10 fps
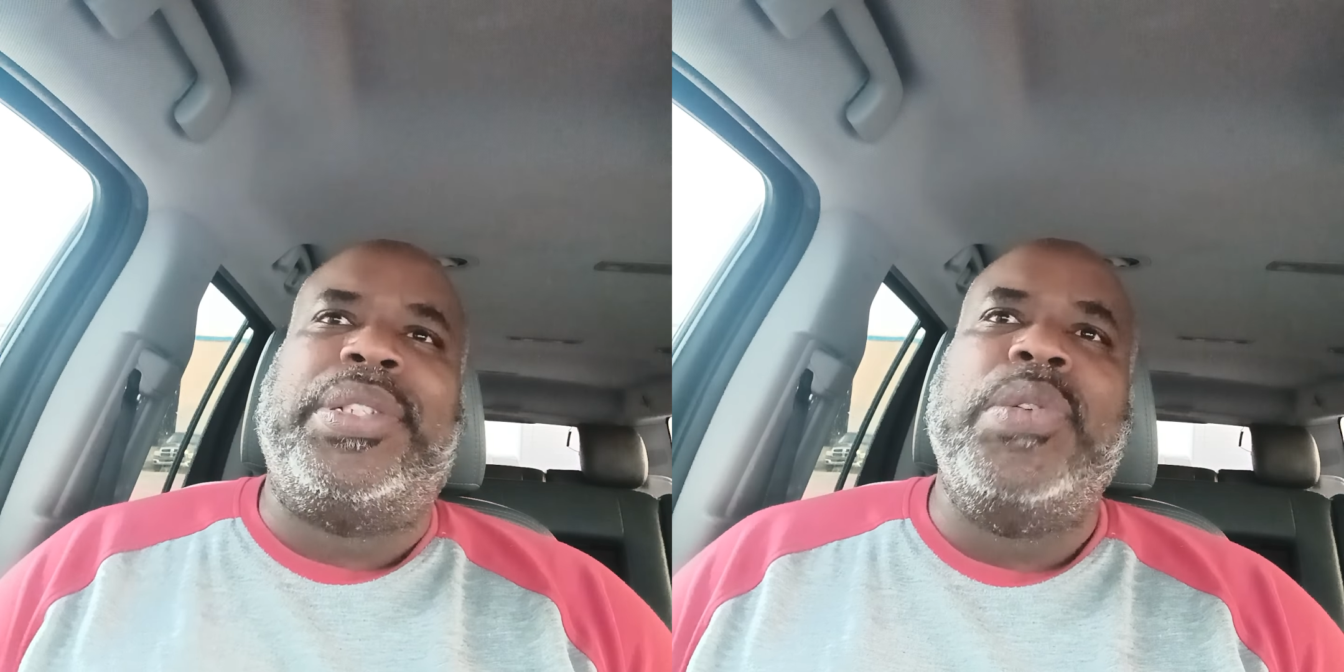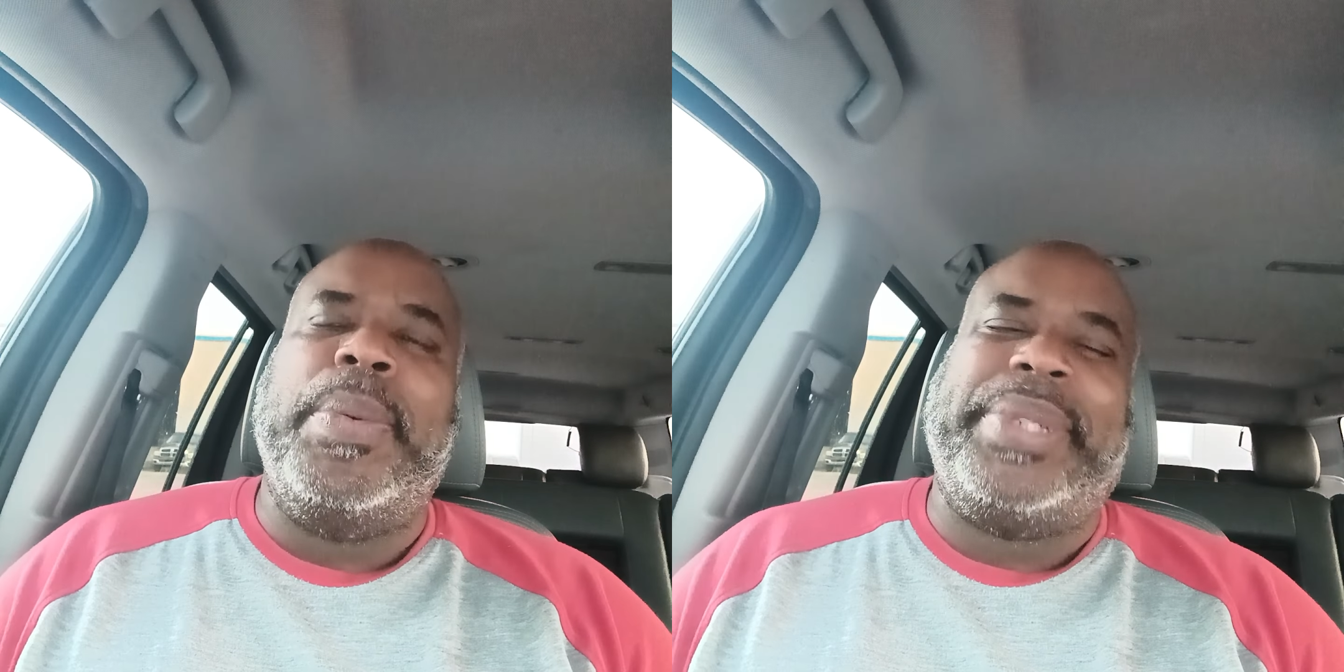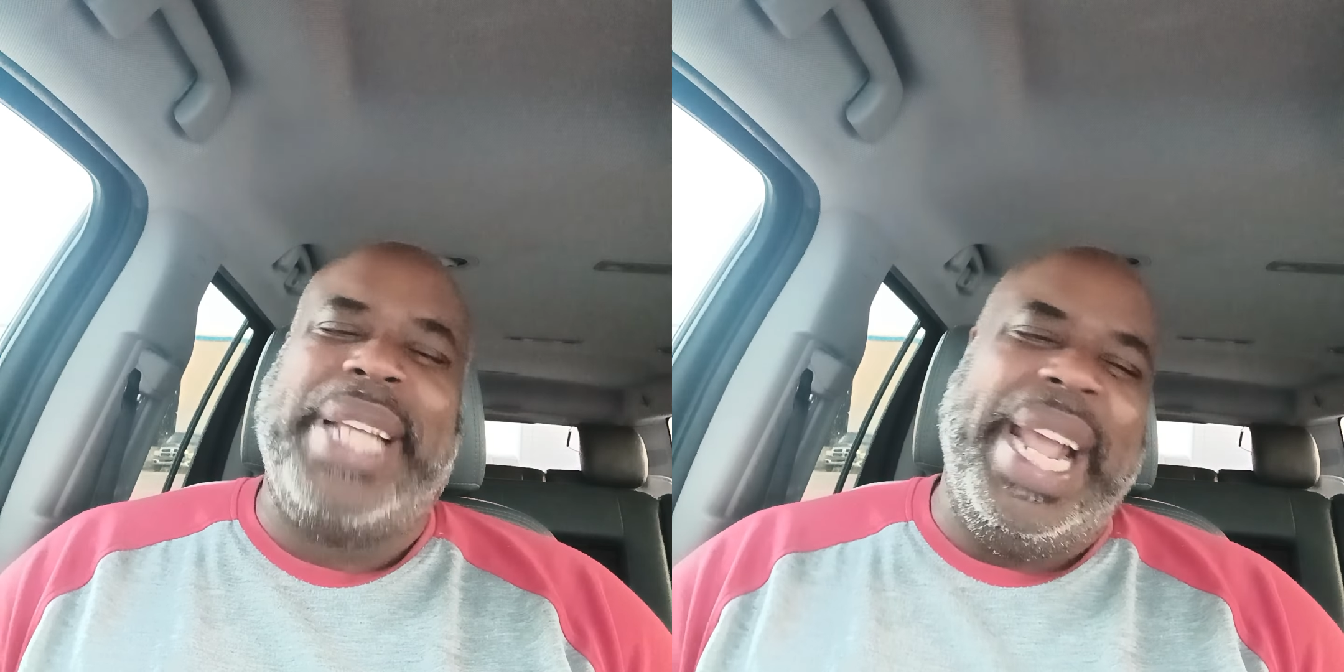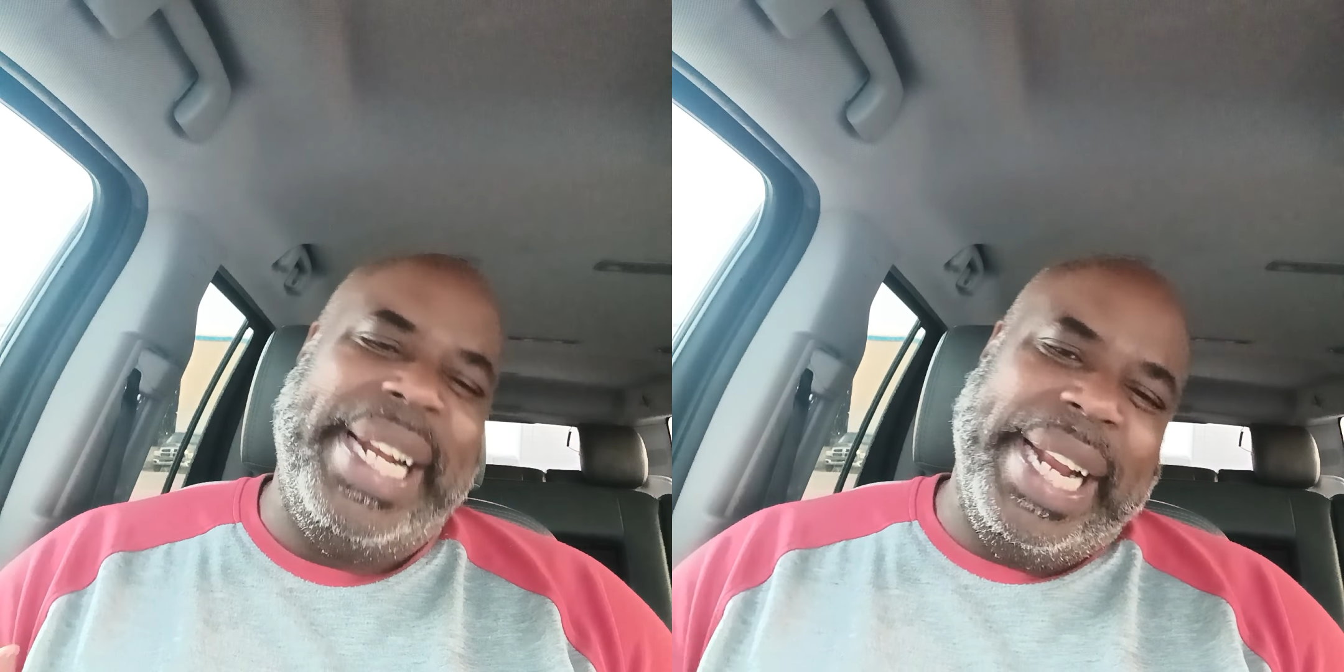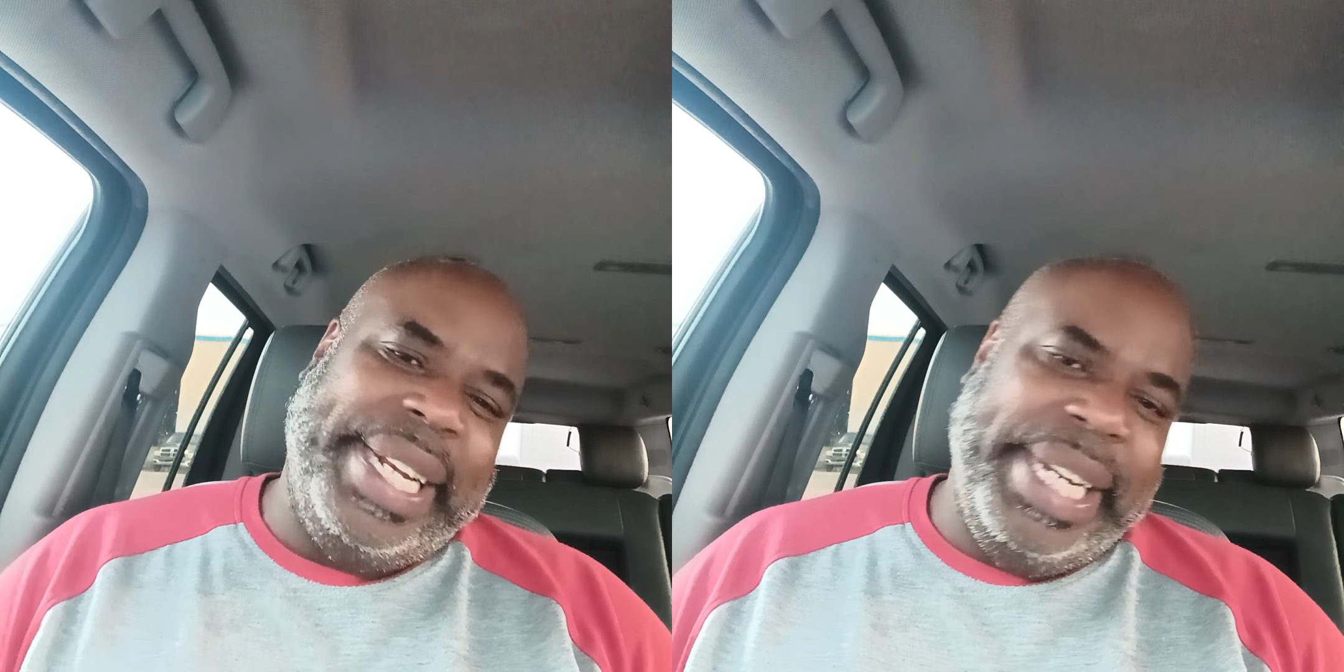to obtain
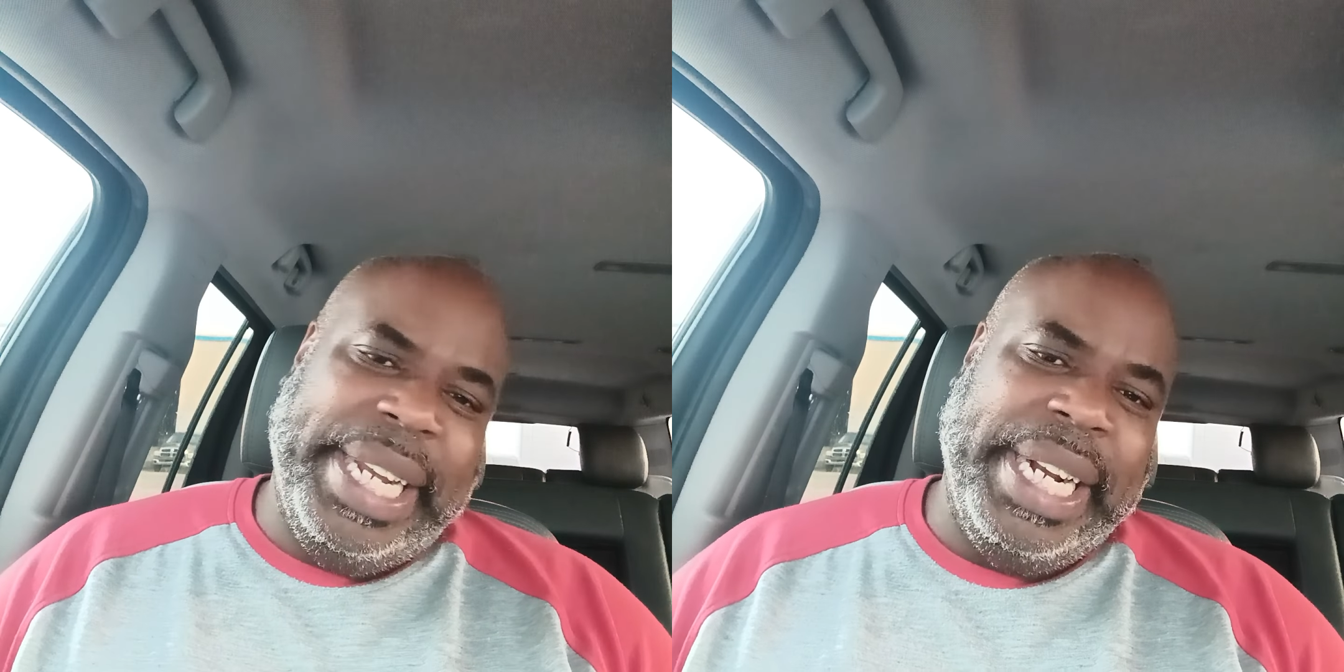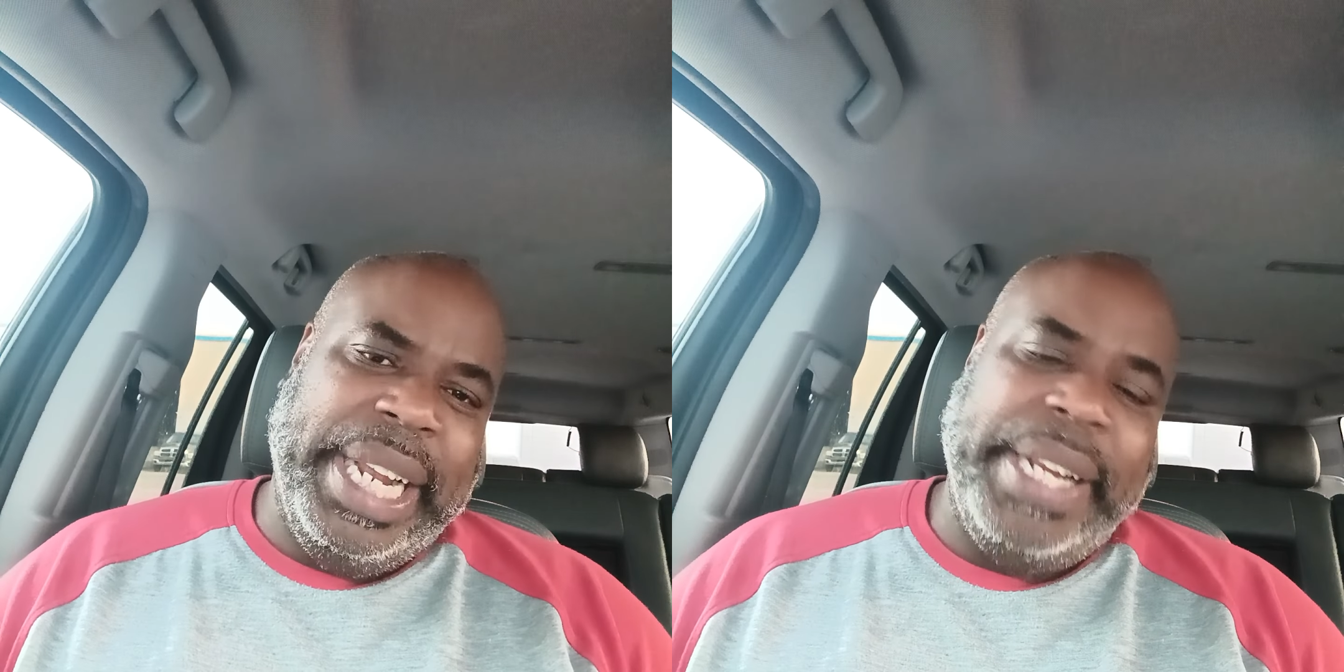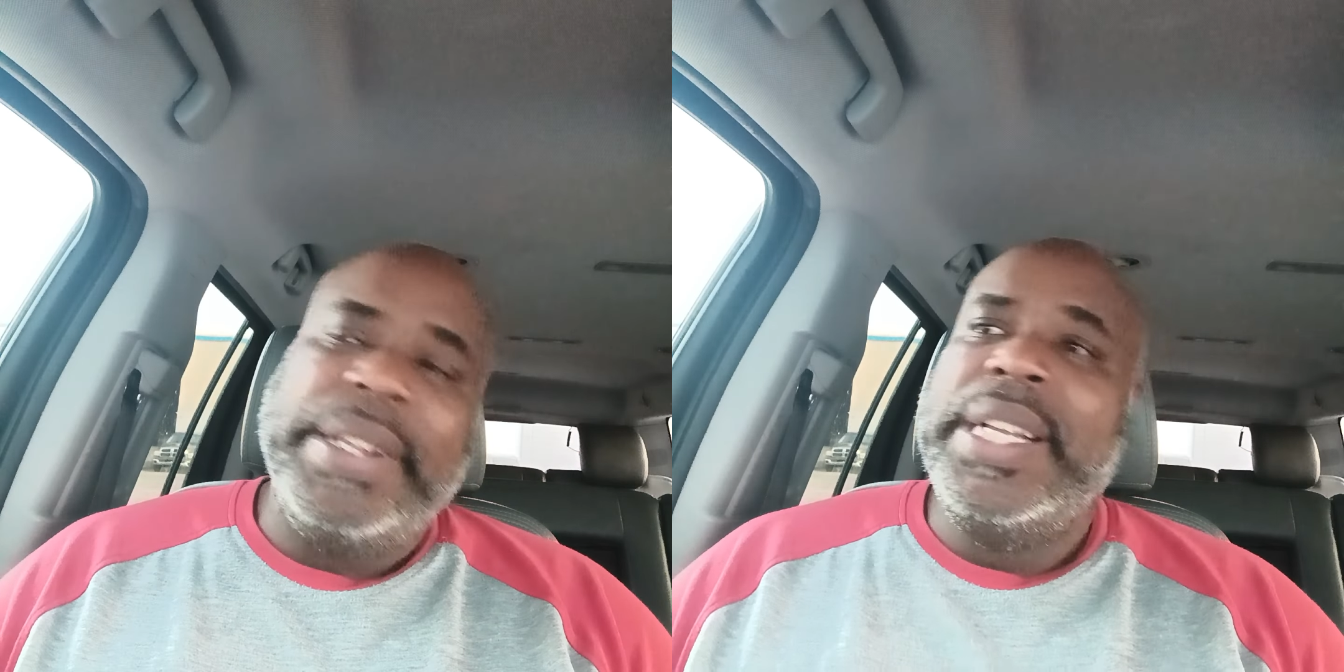their DNA.